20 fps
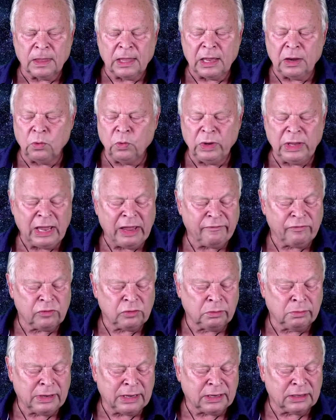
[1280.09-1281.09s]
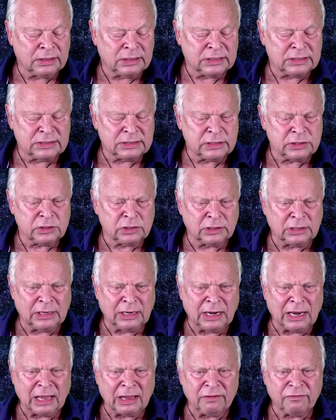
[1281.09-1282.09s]
And we have to make a decision
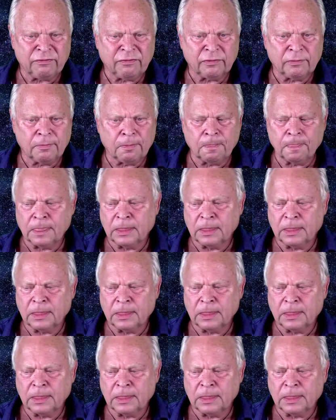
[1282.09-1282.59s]
in life